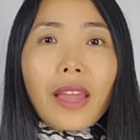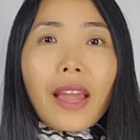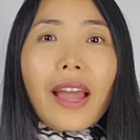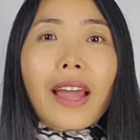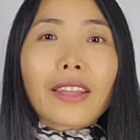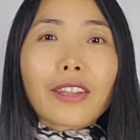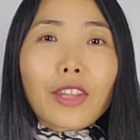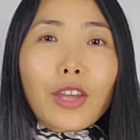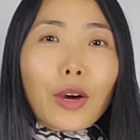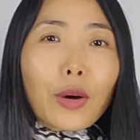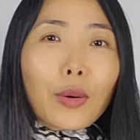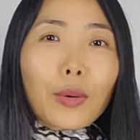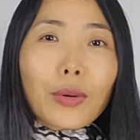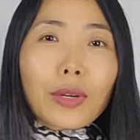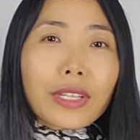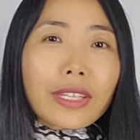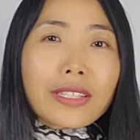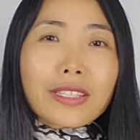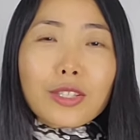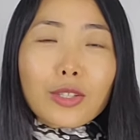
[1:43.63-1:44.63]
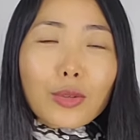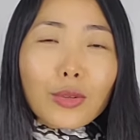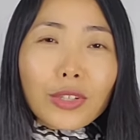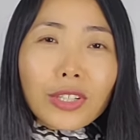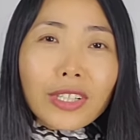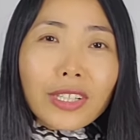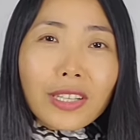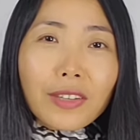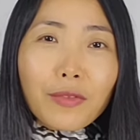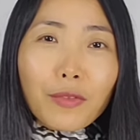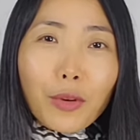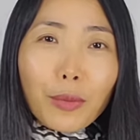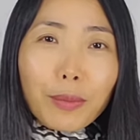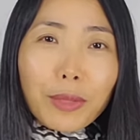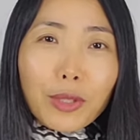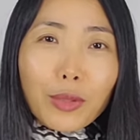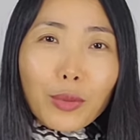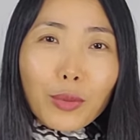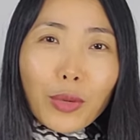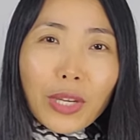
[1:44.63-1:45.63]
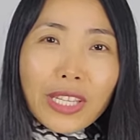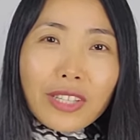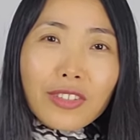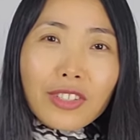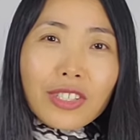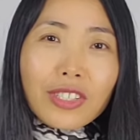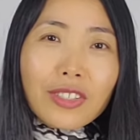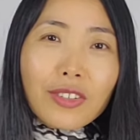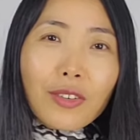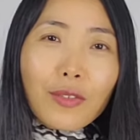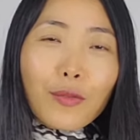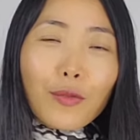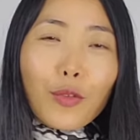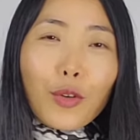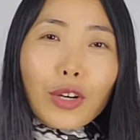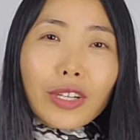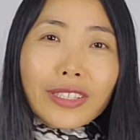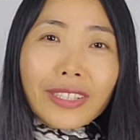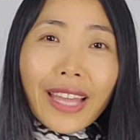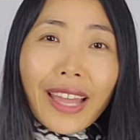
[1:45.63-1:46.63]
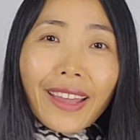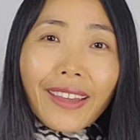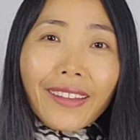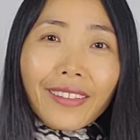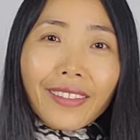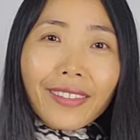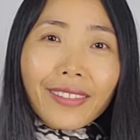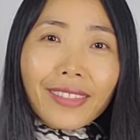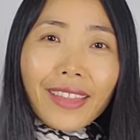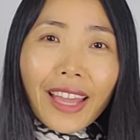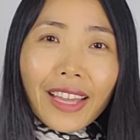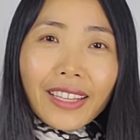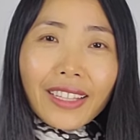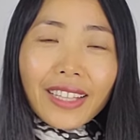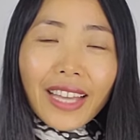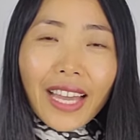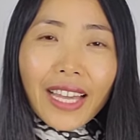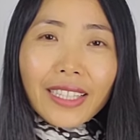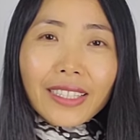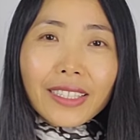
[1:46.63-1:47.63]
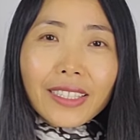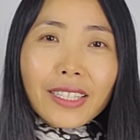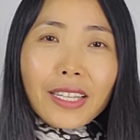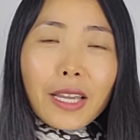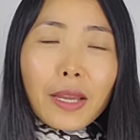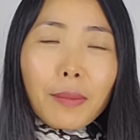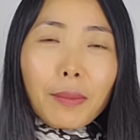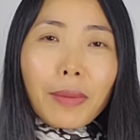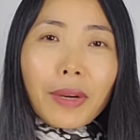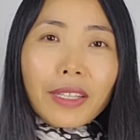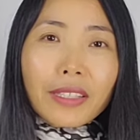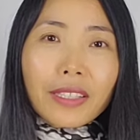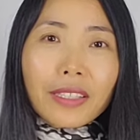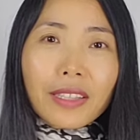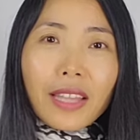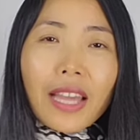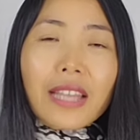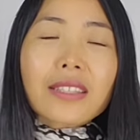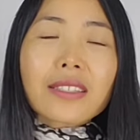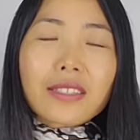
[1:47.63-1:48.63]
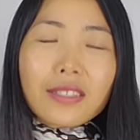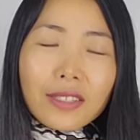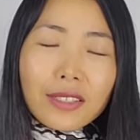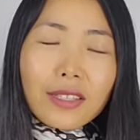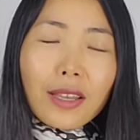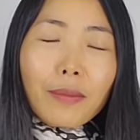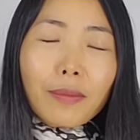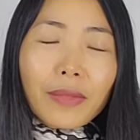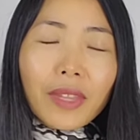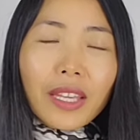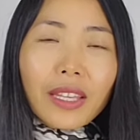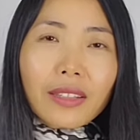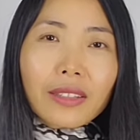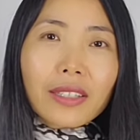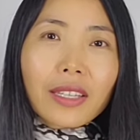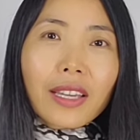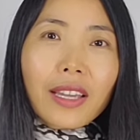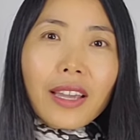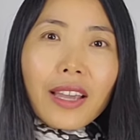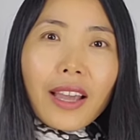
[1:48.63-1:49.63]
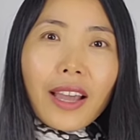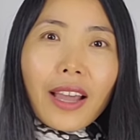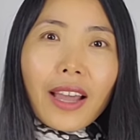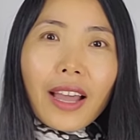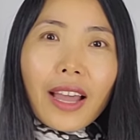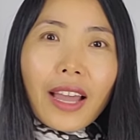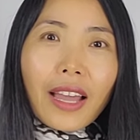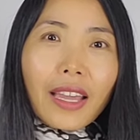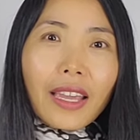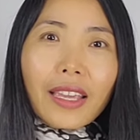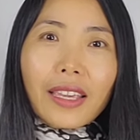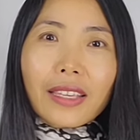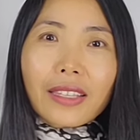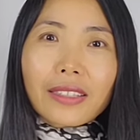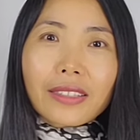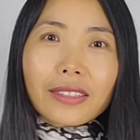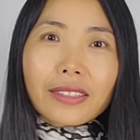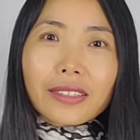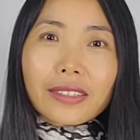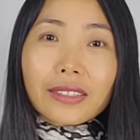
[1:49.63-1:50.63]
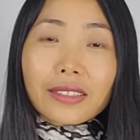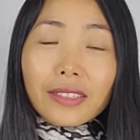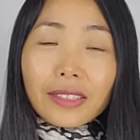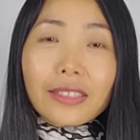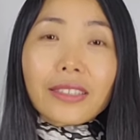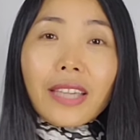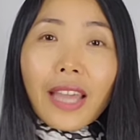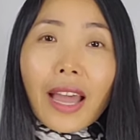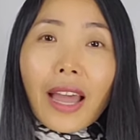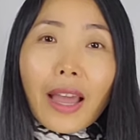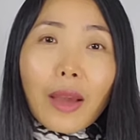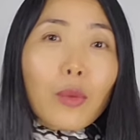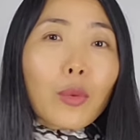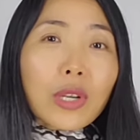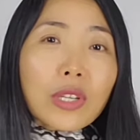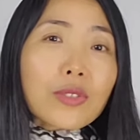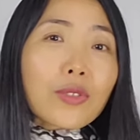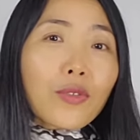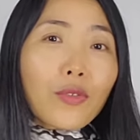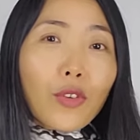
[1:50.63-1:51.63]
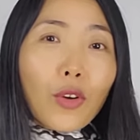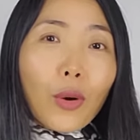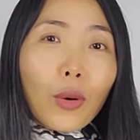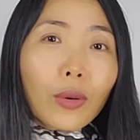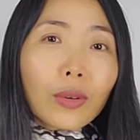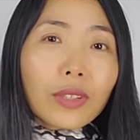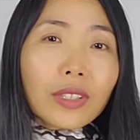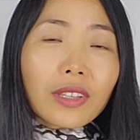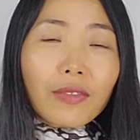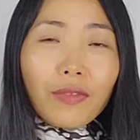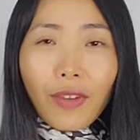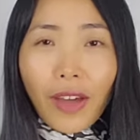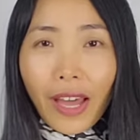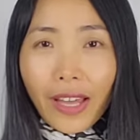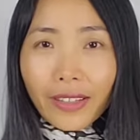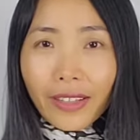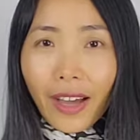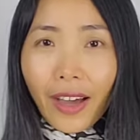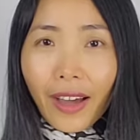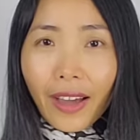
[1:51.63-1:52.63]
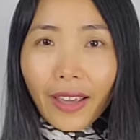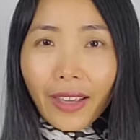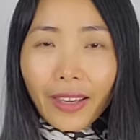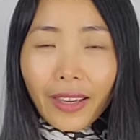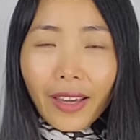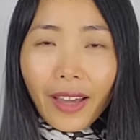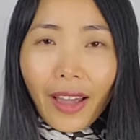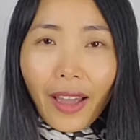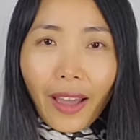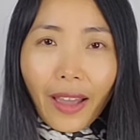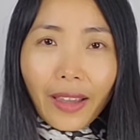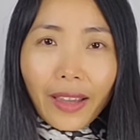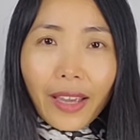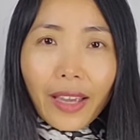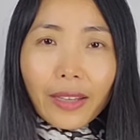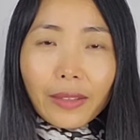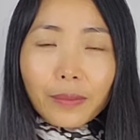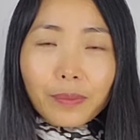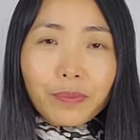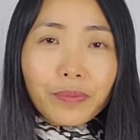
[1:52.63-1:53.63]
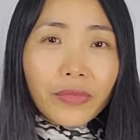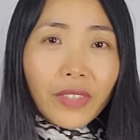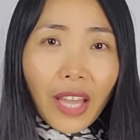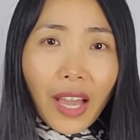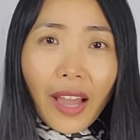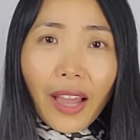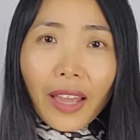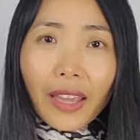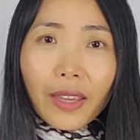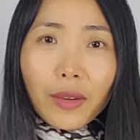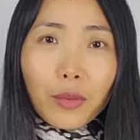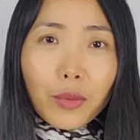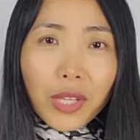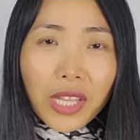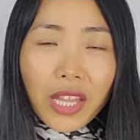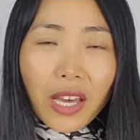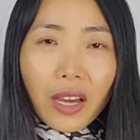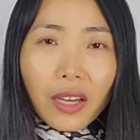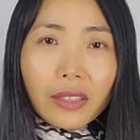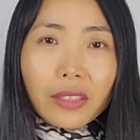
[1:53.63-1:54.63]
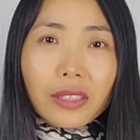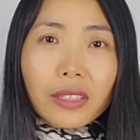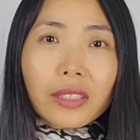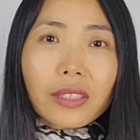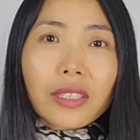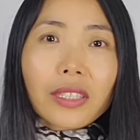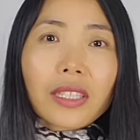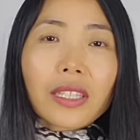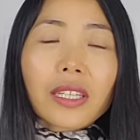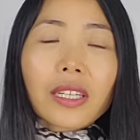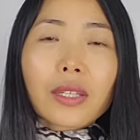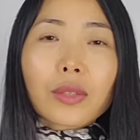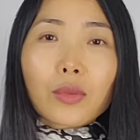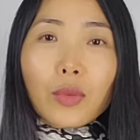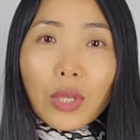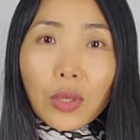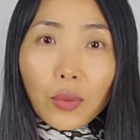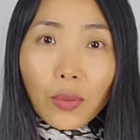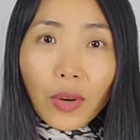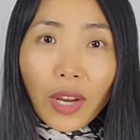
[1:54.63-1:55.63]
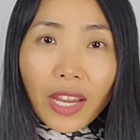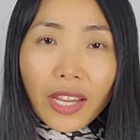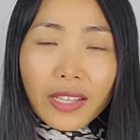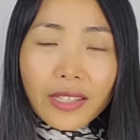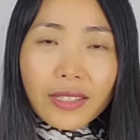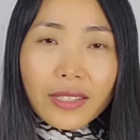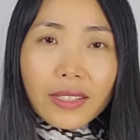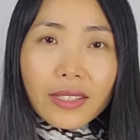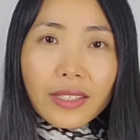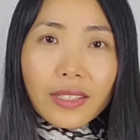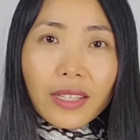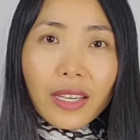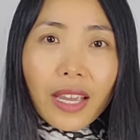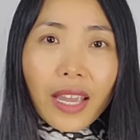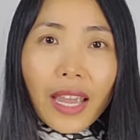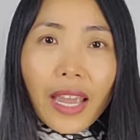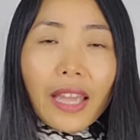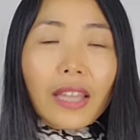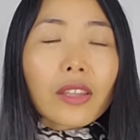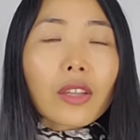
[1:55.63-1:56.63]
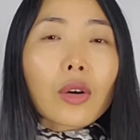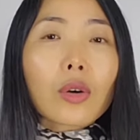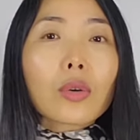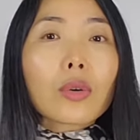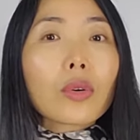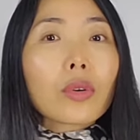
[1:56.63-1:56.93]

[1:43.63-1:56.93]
I know it's too early for me to wish for a death like that, but that's something I wish for. If I die, I can die without regrets. And